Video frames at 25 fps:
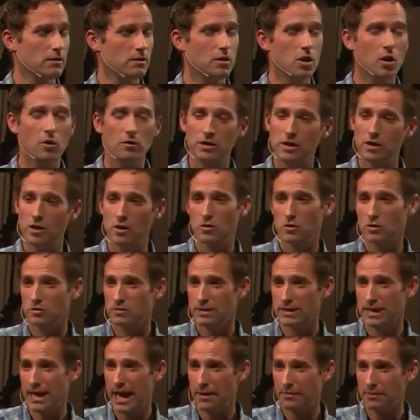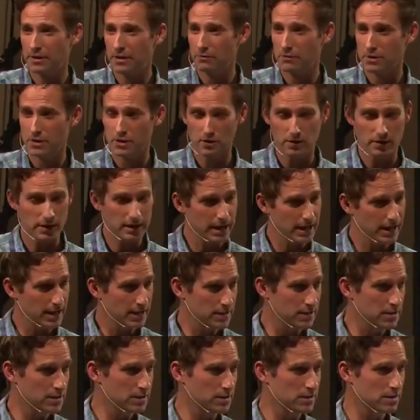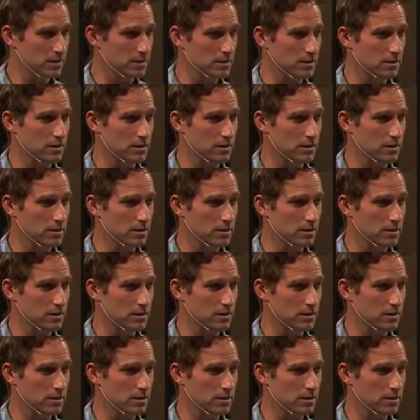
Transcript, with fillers: no one knows what's happening with your kids